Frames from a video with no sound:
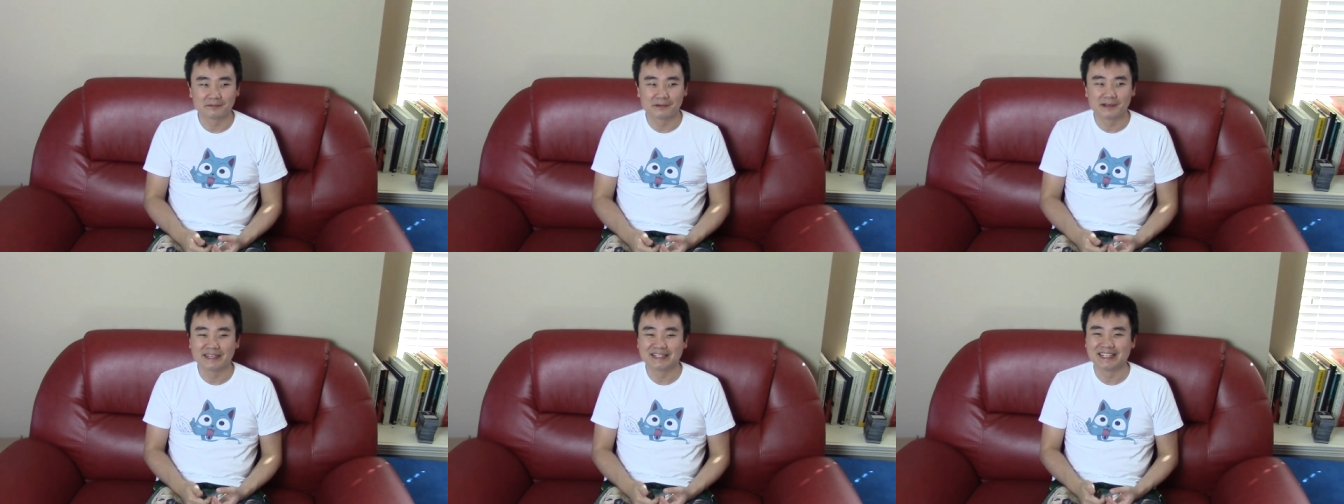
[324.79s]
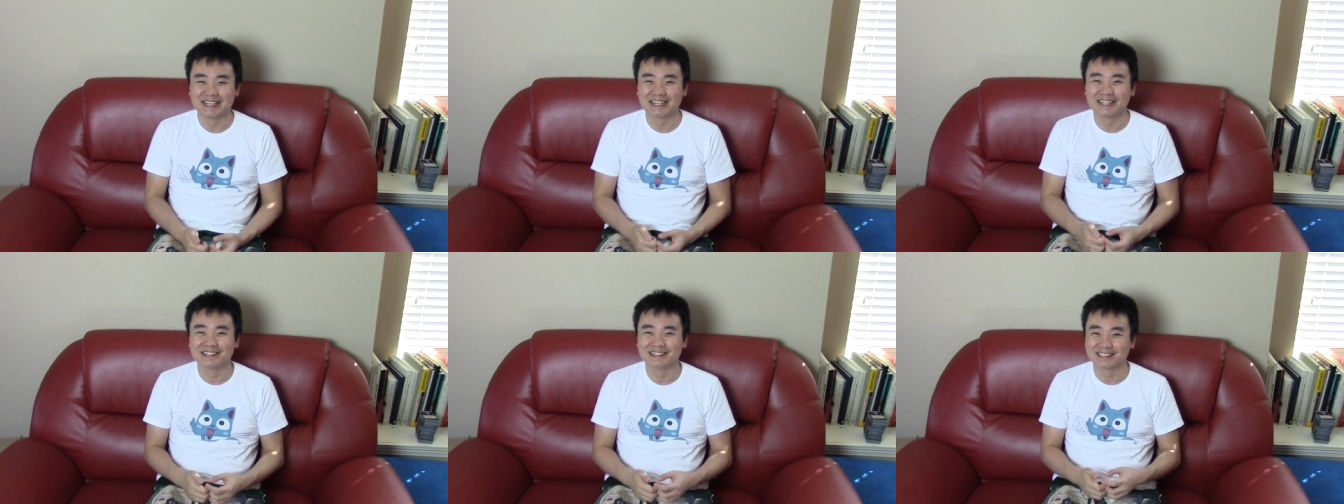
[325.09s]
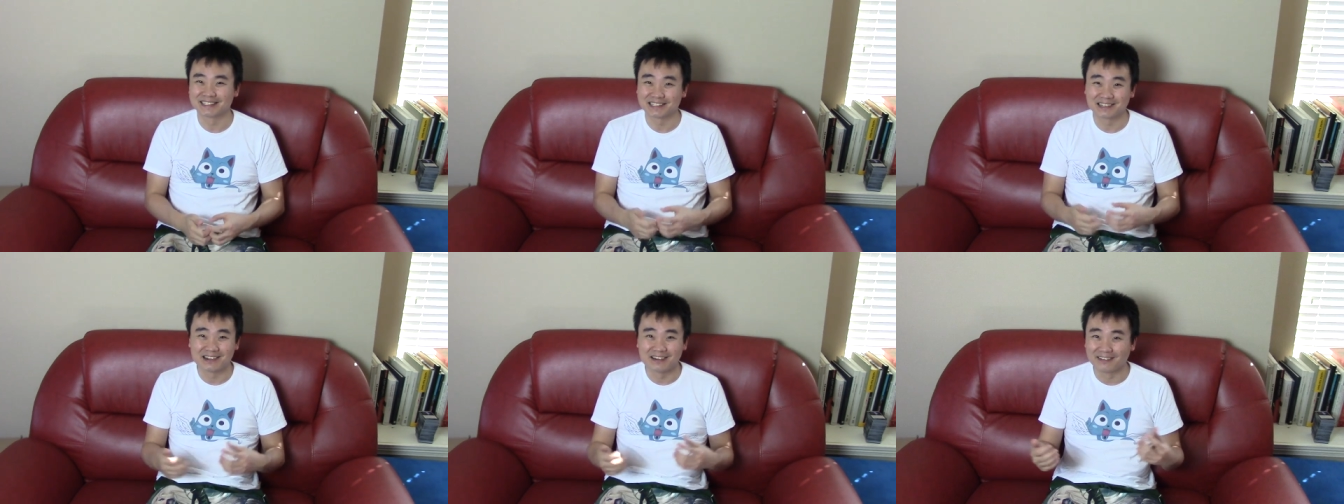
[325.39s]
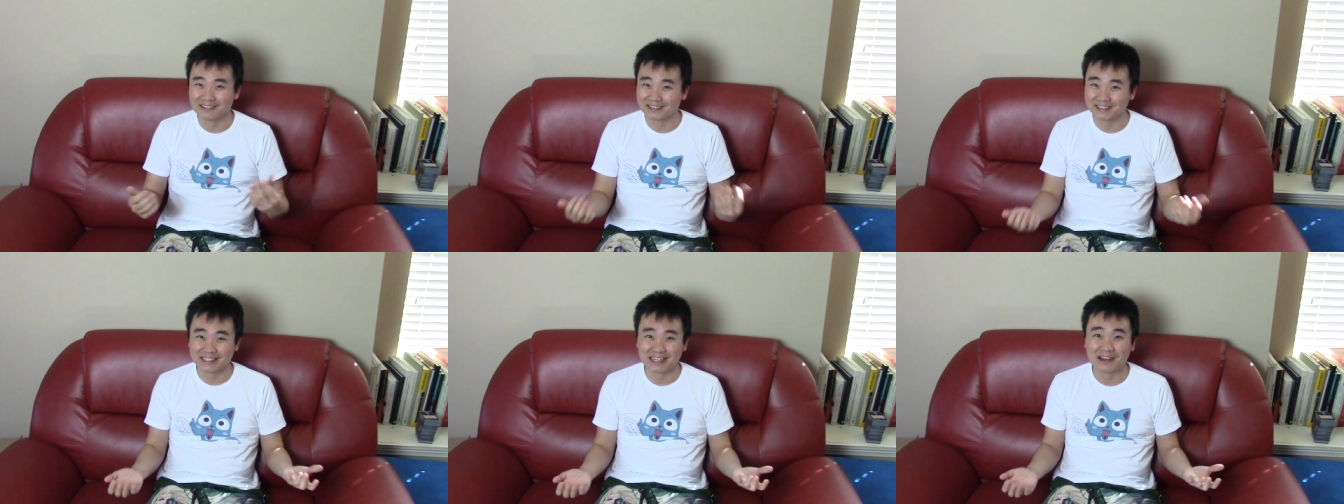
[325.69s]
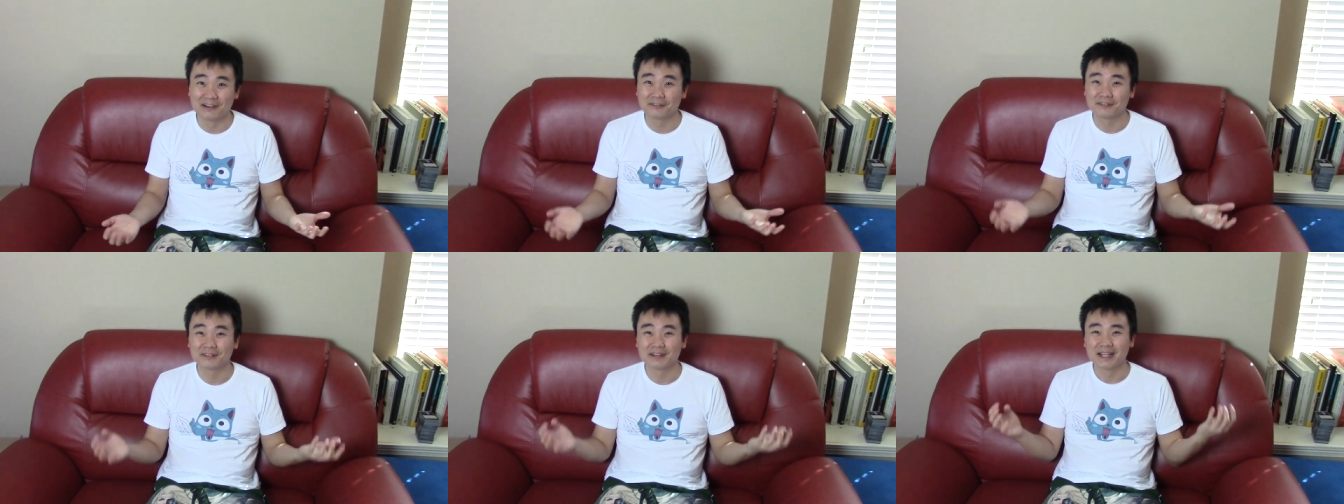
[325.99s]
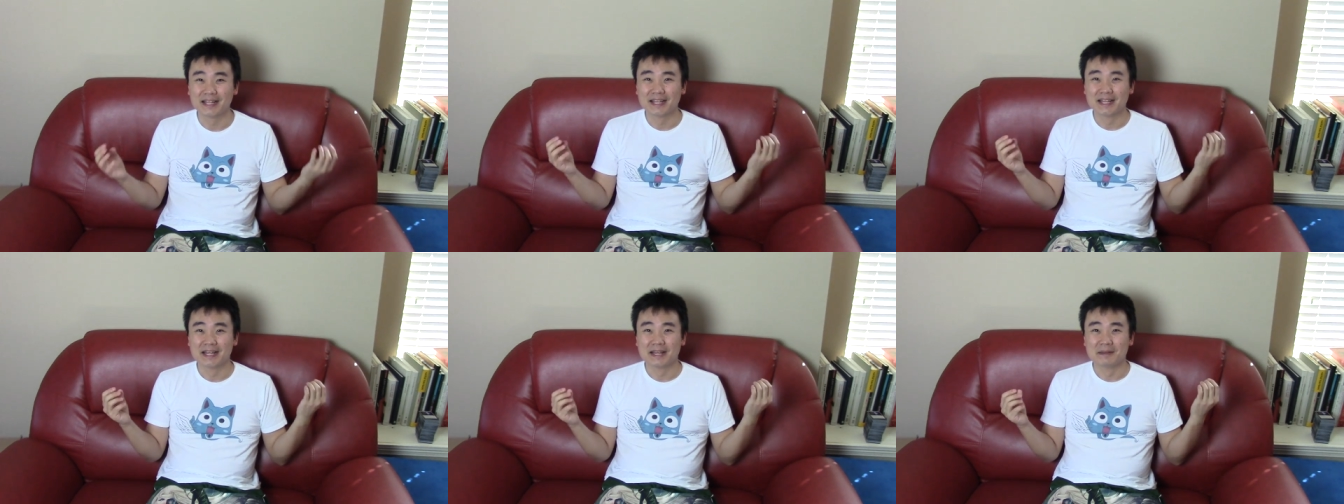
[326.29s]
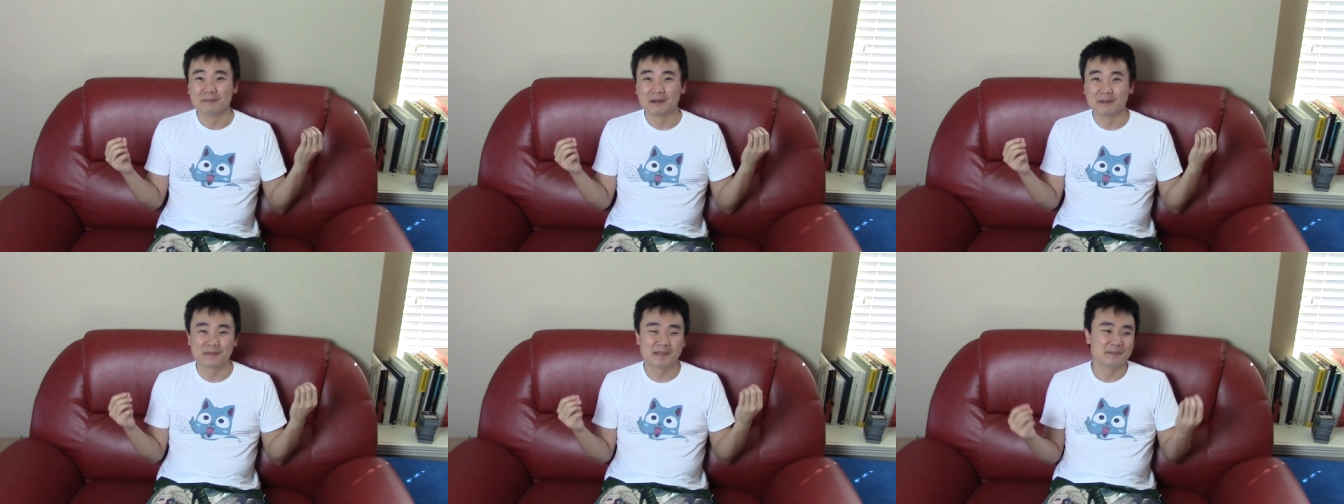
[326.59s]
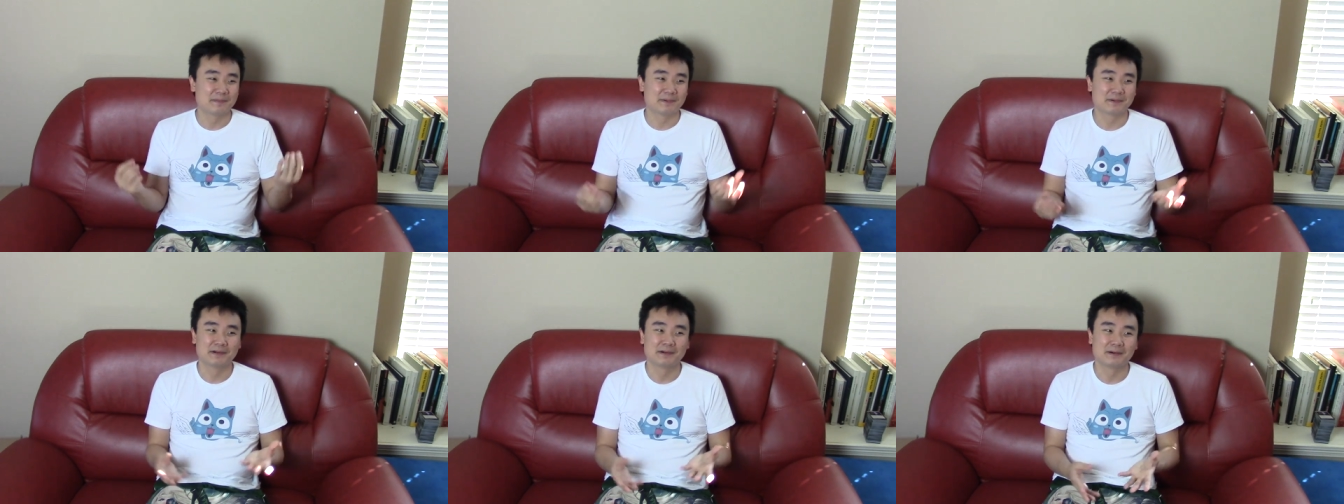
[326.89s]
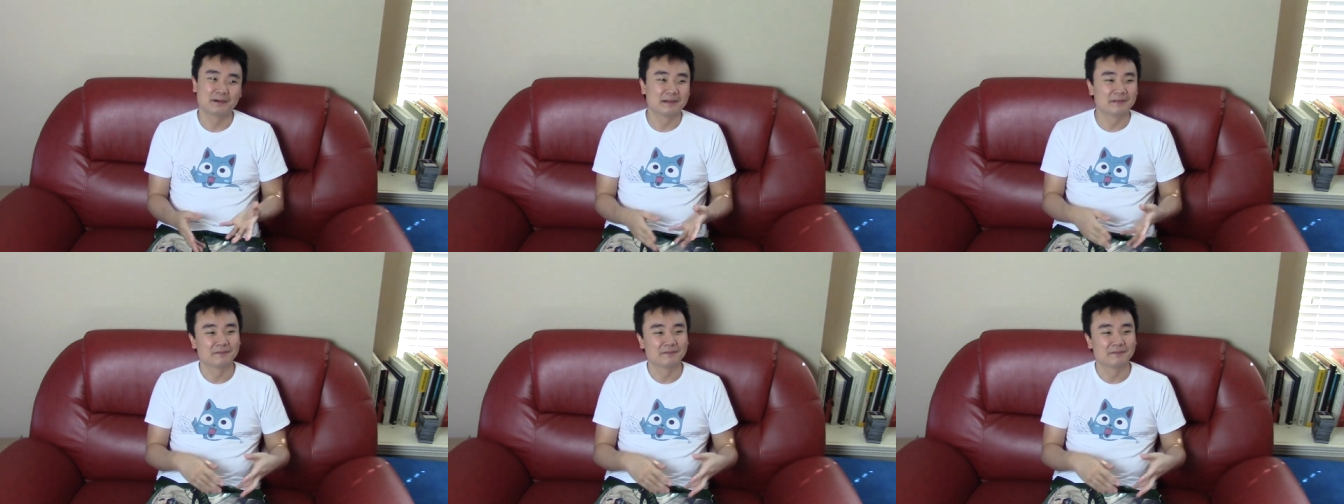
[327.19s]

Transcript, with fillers: ridiculous to call yourself. But people